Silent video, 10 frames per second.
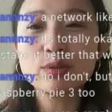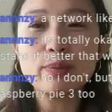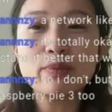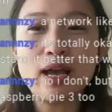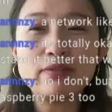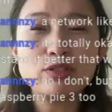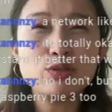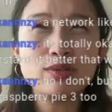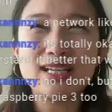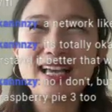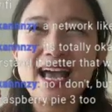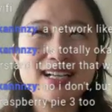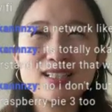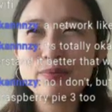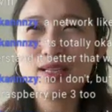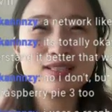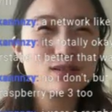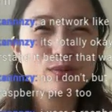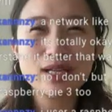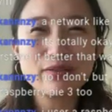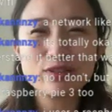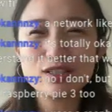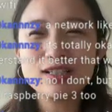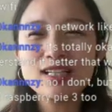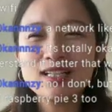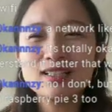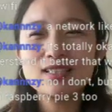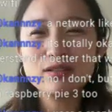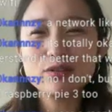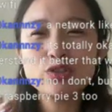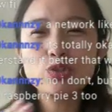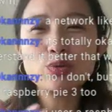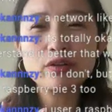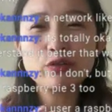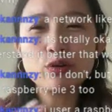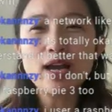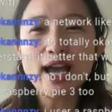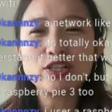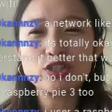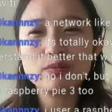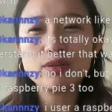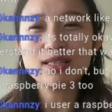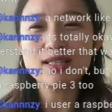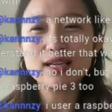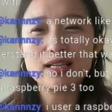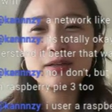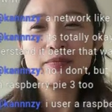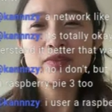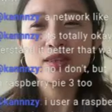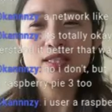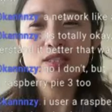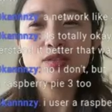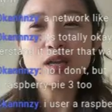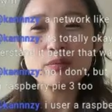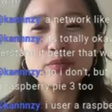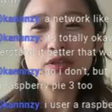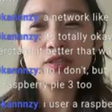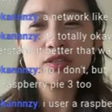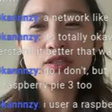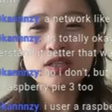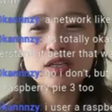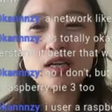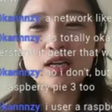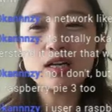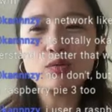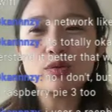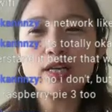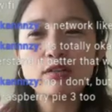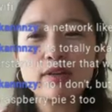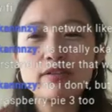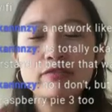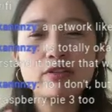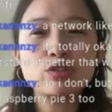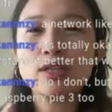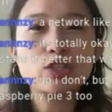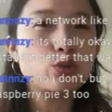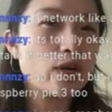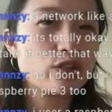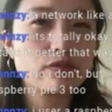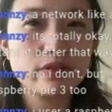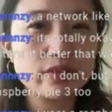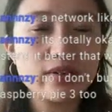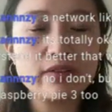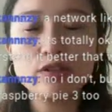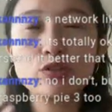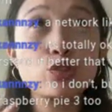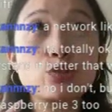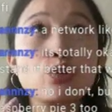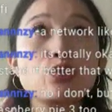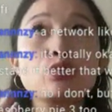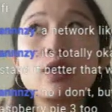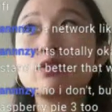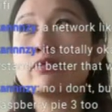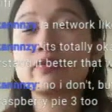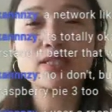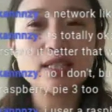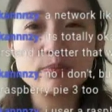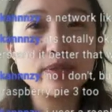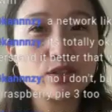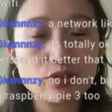to have to do with like hexabits or whatever. 0 to 24 actually means like this number will iterate to like 255 or no, 256 bits